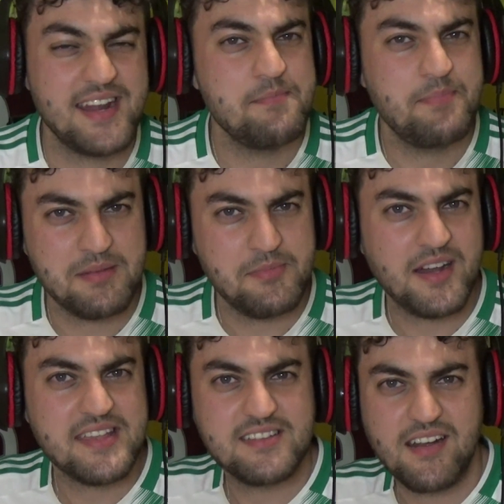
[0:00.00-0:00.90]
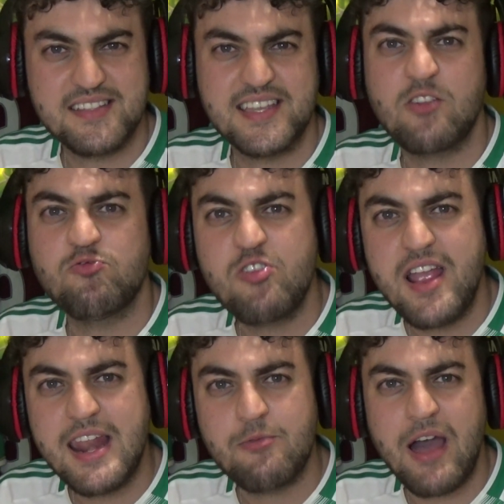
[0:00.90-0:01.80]
And Belmadi started to get
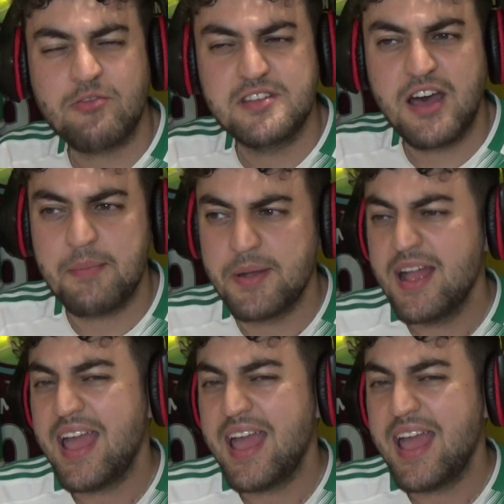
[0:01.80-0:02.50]
really wound up.